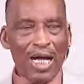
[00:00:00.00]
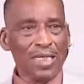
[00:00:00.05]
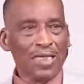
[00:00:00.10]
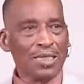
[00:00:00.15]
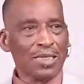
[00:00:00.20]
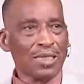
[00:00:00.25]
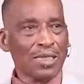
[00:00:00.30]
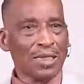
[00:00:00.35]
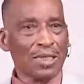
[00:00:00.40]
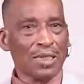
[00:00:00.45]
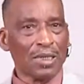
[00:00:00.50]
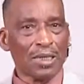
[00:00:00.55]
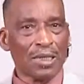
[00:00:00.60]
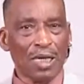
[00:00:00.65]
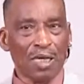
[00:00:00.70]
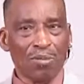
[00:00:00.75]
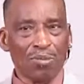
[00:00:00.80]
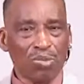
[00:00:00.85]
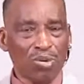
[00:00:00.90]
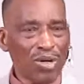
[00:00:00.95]
asks
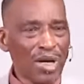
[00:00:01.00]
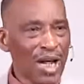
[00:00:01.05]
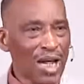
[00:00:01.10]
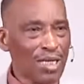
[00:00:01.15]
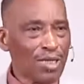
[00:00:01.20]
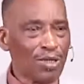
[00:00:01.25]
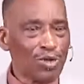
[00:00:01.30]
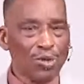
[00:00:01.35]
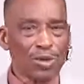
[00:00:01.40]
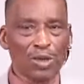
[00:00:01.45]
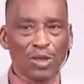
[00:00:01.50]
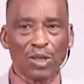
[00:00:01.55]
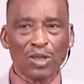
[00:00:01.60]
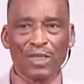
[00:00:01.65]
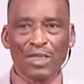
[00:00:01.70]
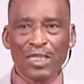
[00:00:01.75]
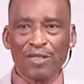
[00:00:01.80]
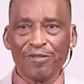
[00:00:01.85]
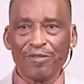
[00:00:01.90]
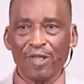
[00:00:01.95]
a bread, you
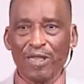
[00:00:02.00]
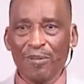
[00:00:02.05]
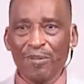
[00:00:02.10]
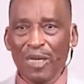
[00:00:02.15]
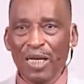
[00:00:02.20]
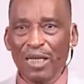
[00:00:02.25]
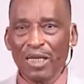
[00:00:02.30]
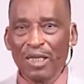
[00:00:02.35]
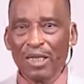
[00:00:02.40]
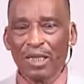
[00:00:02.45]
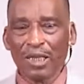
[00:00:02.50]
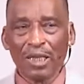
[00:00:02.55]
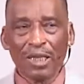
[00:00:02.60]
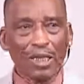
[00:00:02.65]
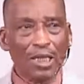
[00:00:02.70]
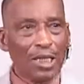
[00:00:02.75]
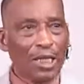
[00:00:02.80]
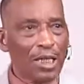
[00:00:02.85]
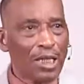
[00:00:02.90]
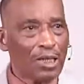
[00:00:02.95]
not give him
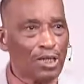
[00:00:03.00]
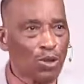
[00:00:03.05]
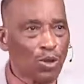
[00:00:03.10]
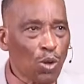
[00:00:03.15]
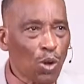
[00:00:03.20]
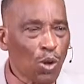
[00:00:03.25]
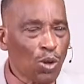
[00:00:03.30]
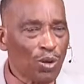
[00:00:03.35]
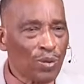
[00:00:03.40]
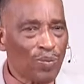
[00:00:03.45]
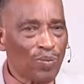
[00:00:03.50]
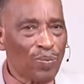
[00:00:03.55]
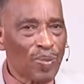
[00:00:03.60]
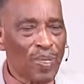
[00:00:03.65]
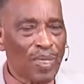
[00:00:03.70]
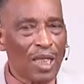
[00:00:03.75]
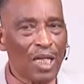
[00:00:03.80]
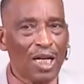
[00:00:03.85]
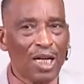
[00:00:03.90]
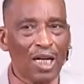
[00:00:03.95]
a stone.
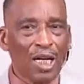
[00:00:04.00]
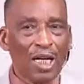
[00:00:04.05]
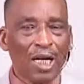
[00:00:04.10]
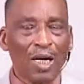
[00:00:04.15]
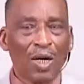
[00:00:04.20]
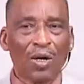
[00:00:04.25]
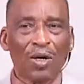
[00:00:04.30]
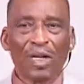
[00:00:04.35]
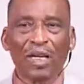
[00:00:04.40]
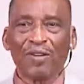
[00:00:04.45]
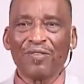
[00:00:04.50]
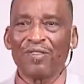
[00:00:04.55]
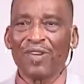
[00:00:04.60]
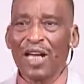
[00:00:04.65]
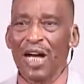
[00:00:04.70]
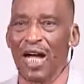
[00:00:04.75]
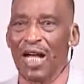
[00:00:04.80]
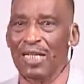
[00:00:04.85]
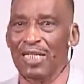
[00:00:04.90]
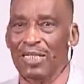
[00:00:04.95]
Or if
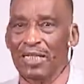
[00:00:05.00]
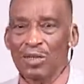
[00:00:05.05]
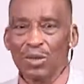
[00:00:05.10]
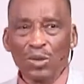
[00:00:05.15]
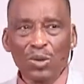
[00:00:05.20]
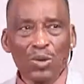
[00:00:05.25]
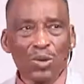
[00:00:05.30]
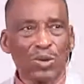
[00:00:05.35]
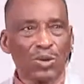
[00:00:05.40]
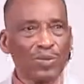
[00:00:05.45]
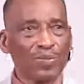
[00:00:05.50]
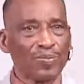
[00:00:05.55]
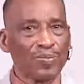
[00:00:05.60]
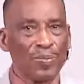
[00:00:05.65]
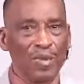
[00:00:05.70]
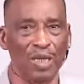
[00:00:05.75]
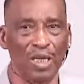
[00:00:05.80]
he asks you